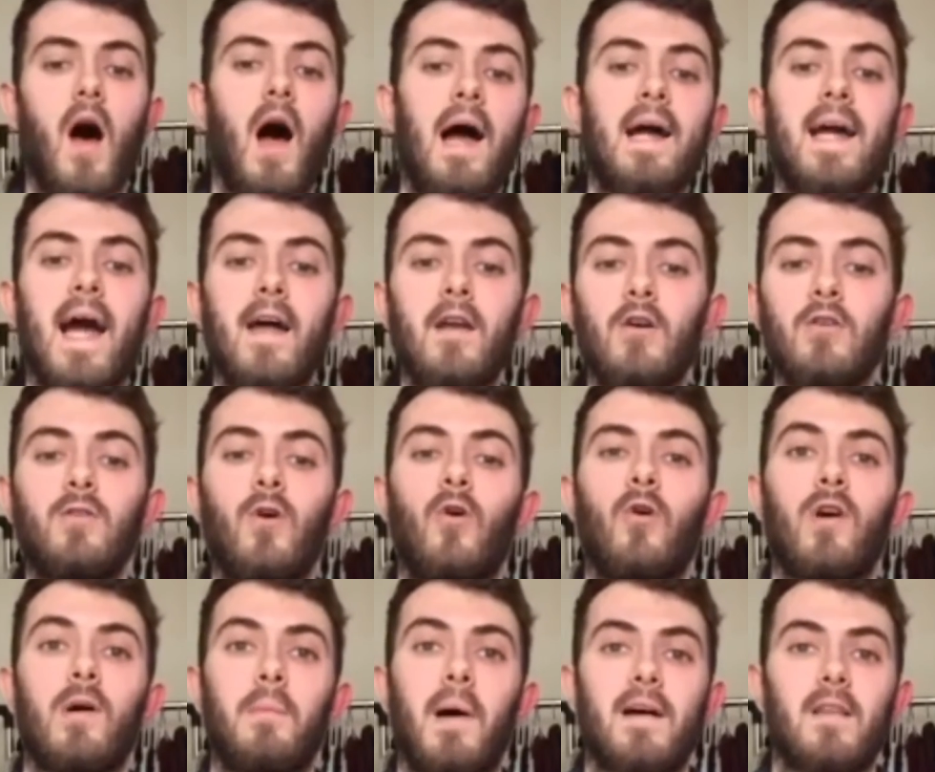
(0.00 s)
I cannot
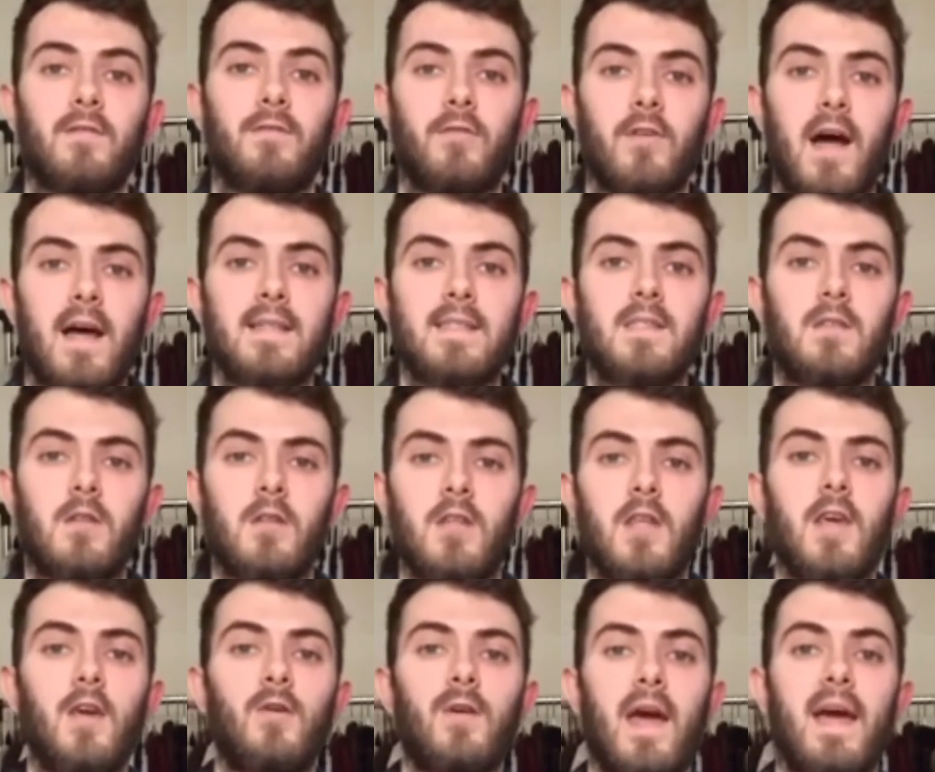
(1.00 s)
talk about the threats to
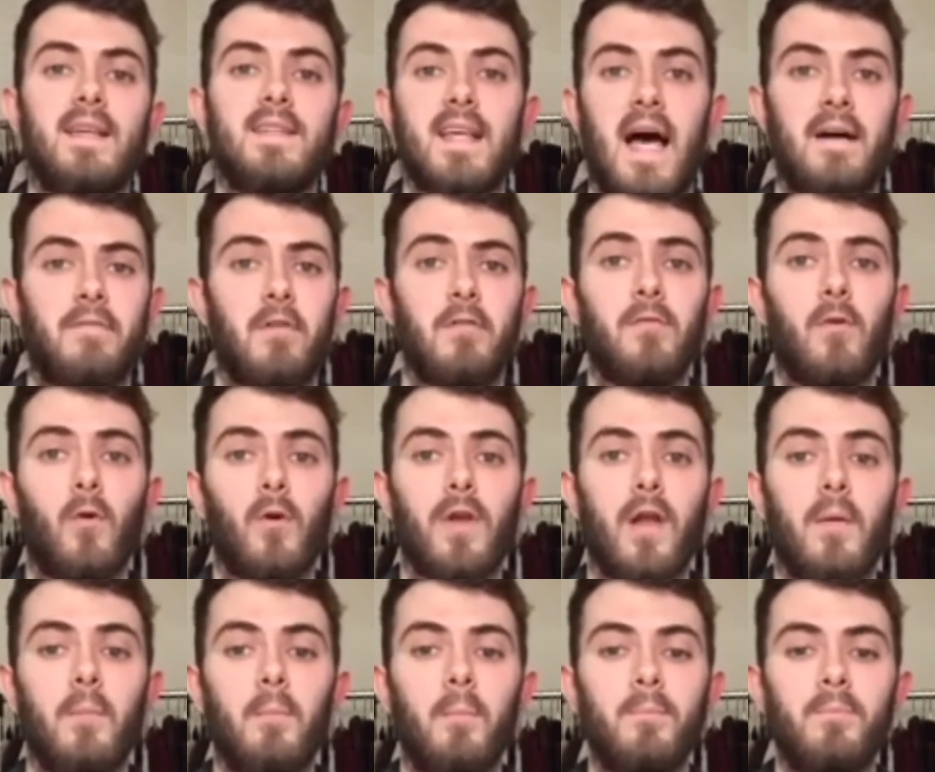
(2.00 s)
the UK's
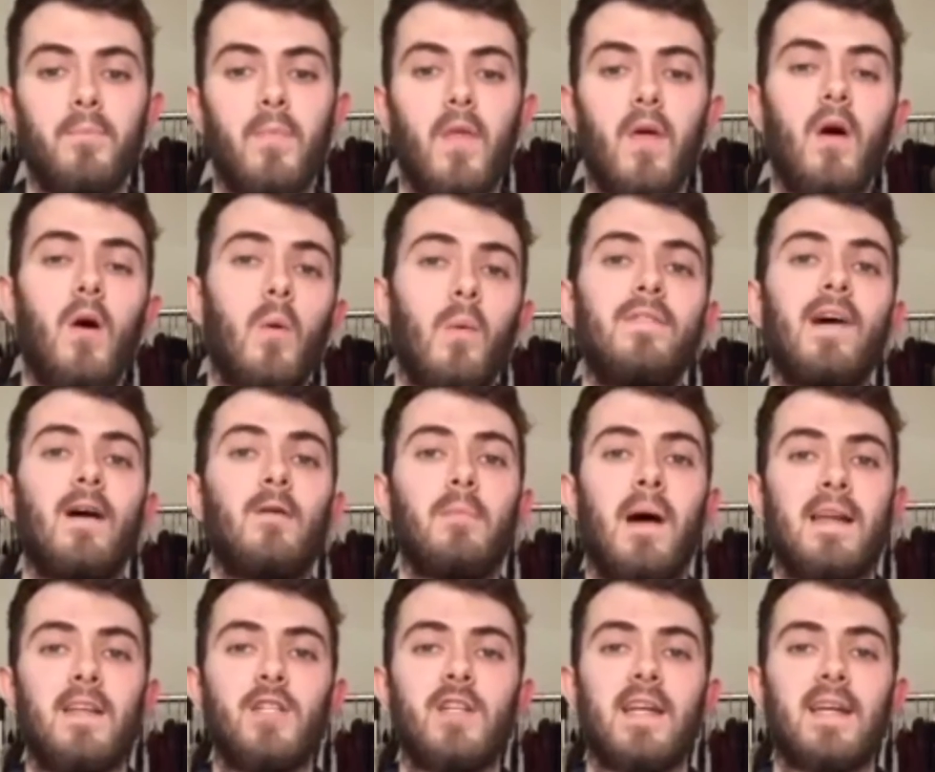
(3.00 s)
avifauna without
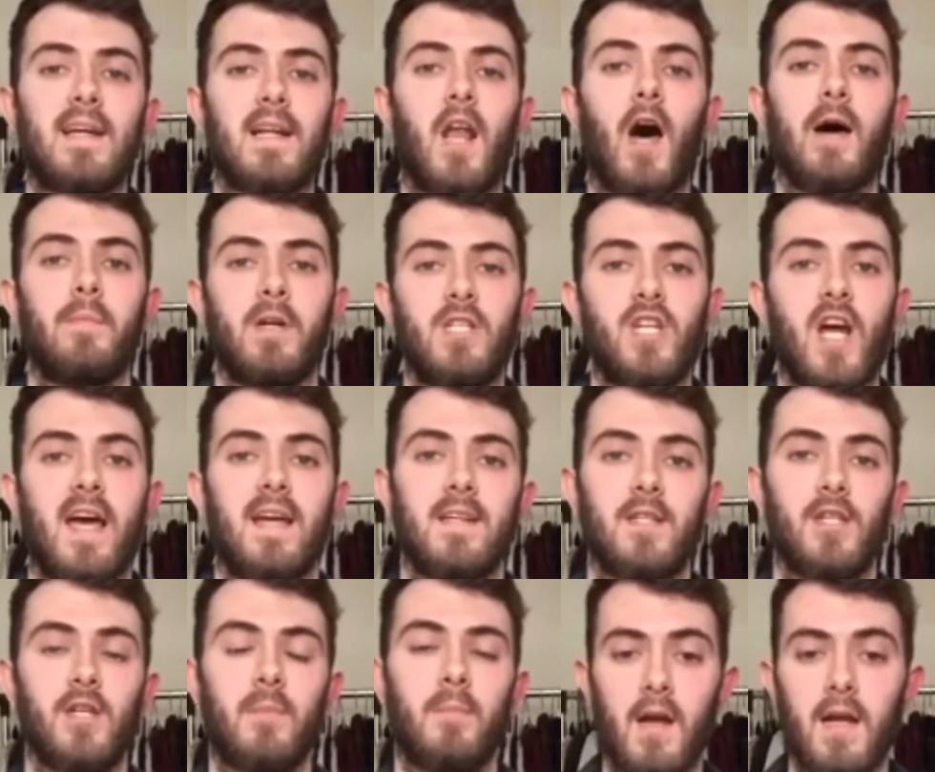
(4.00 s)
mentioning climate
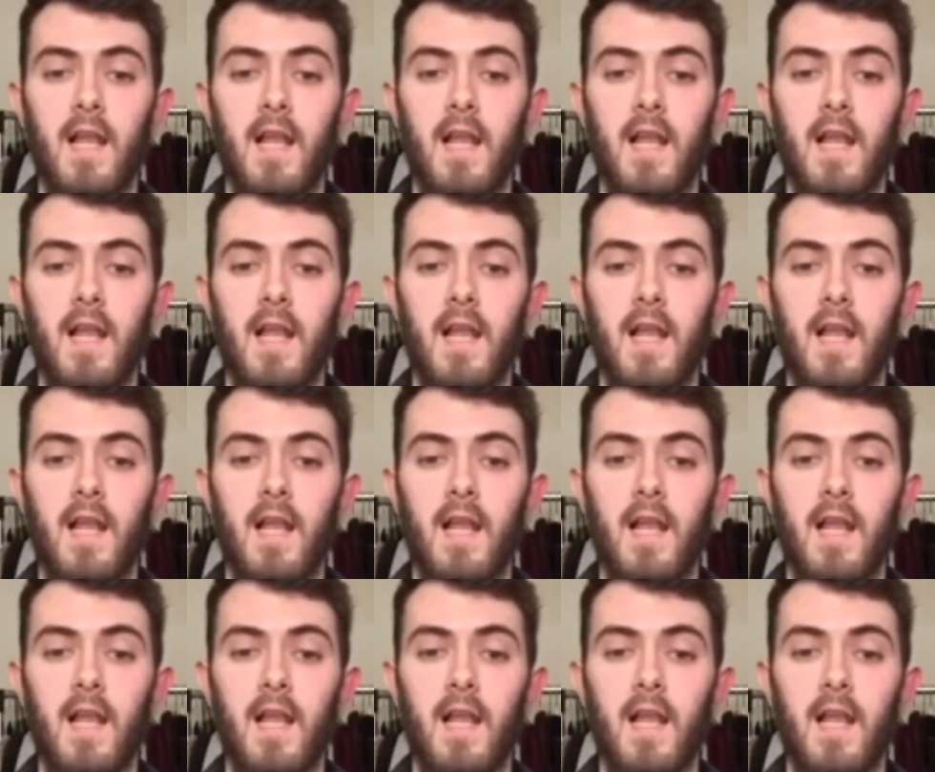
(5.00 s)
change.